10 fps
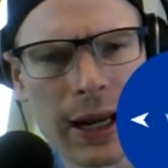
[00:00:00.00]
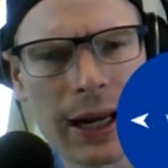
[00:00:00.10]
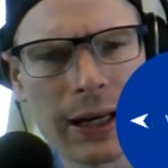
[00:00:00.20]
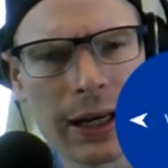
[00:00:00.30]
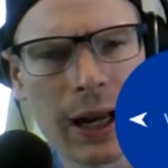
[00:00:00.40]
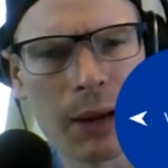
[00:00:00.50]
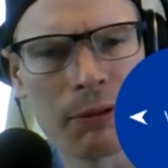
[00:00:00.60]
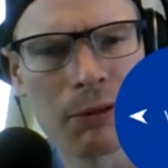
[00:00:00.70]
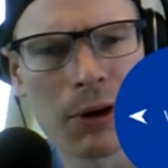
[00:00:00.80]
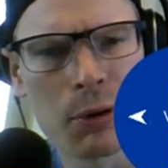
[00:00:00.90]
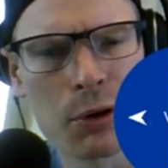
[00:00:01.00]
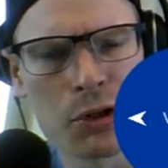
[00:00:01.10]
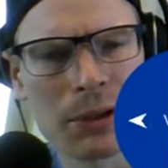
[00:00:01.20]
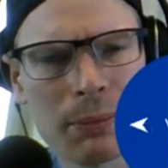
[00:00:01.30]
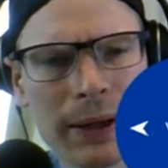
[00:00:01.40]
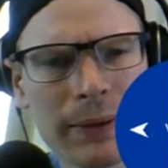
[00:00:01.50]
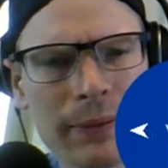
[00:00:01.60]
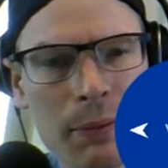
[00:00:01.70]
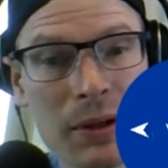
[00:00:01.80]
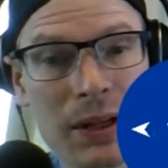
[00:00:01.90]
and before I push the
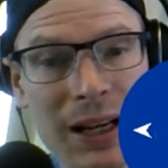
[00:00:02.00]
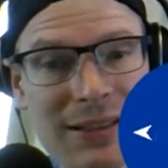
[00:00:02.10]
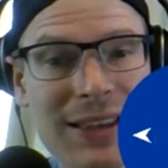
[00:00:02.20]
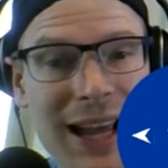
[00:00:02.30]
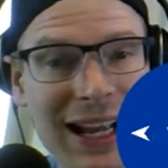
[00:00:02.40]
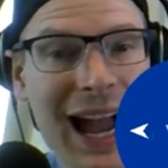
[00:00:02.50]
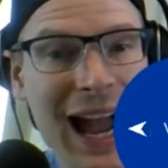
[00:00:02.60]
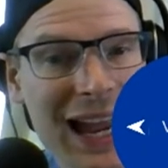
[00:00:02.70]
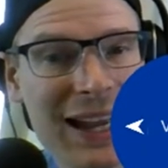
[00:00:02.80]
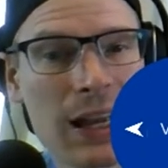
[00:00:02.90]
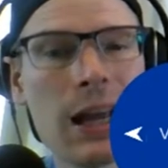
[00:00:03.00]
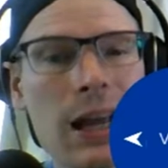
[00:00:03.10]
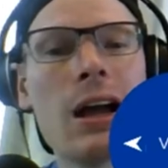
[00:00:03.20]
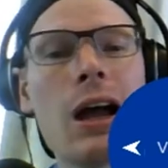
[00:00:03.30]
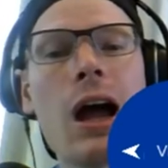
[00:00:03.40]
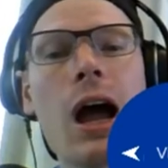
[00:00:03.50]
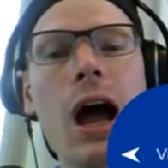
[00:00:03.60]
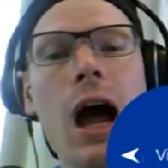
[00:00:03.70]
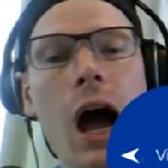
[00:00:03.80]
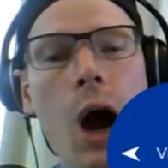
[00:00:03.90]
button. And because of that guy,
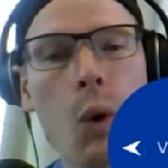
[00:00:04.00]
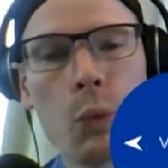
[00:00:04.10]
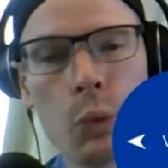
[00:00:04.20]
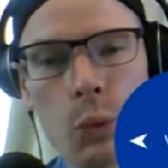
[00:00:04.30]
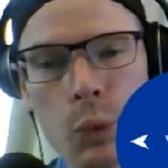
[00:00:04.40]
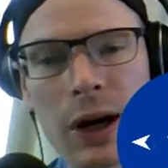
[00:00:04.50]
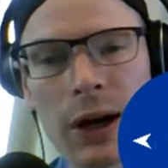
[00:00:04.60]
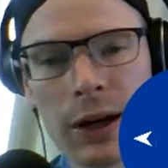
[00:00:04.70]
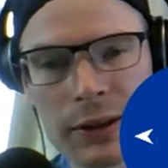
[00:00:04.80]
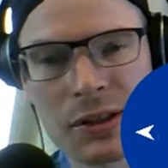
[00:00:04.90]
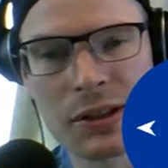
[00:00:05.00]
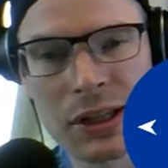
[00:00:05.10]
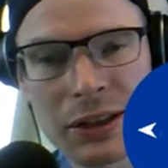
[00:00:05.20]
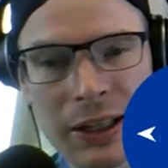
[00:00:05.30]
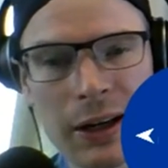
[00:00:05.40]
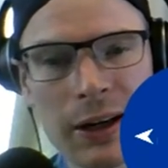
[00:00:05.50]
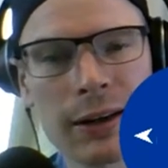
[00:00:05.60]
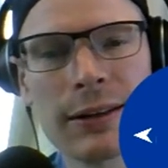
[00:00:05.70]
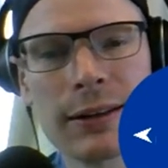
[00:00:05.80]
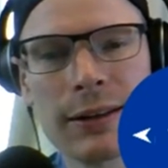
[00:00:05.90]
we are still
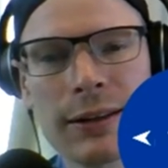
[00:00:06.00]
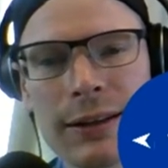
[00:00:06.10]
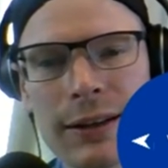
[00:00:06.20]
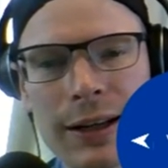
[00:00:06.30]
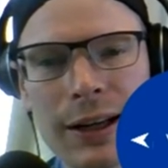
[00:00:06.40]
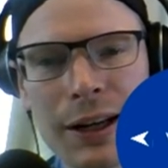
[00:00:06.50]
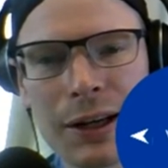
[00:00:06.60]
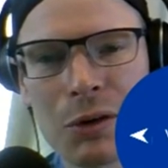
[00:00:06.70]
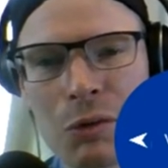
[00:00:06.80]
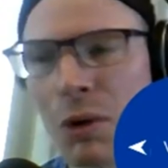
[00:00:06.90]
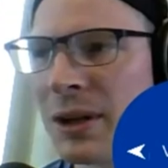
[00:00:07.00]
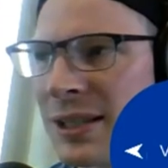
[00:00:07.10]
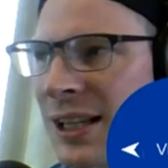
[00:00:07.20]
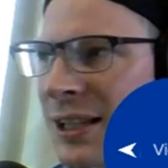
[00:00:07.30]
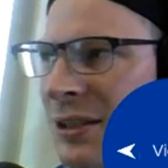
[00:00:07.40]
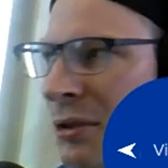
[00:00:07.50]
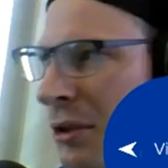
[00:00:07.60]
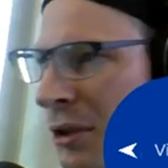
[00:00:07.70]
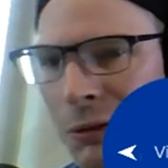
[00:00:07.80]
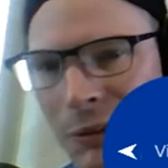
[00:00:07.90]
here quarantined due
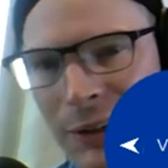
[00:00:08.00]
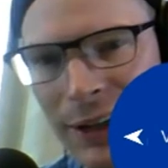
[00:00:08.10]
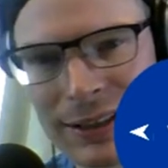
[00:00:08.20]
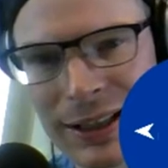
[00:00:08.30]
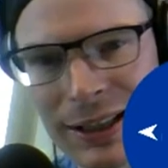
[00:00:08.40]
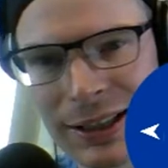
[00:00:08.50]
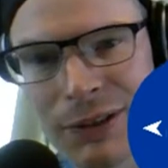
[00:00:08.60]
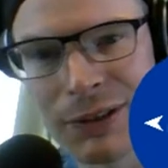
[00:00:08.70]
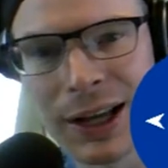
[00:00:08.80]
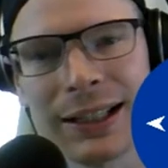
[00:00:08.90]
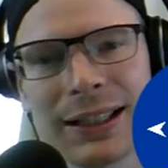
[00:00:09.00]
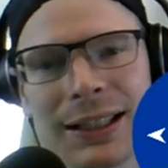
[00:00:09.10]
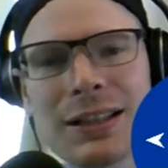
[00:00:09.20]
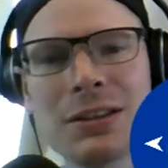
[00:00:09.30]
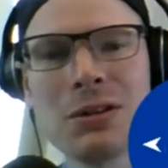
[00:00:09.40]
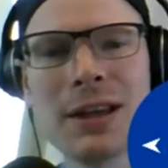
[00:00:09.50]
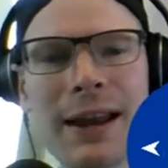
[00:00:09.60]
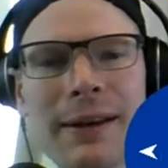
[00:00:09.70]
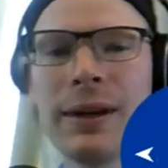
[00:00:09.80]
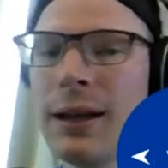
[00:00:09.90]
to COVID-19. If that guy didn't do
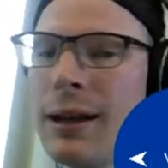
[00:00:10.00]
that,